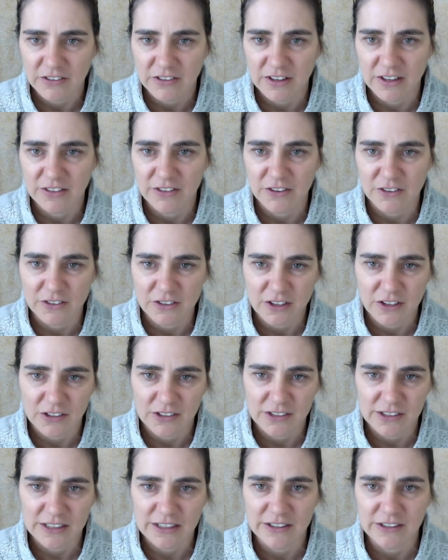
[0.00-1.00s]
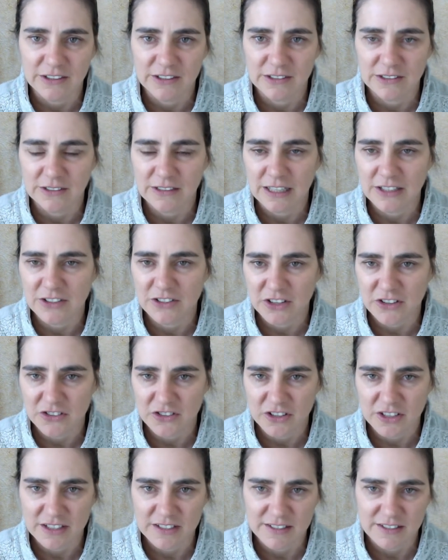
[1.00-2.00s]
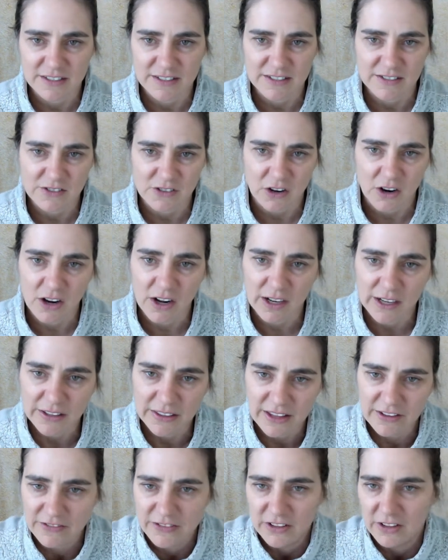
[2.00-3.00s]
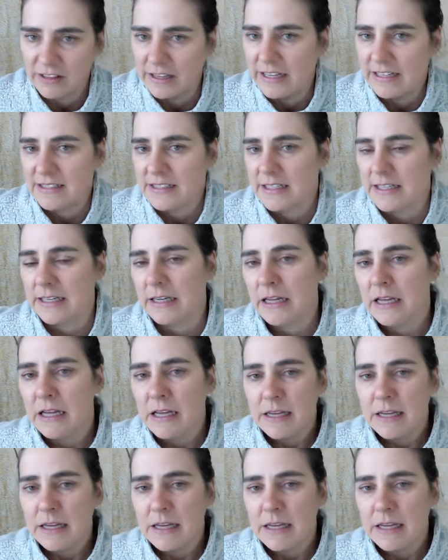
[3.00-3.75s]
and they're dull, and their digestion isn't as strong, and they feel lazy.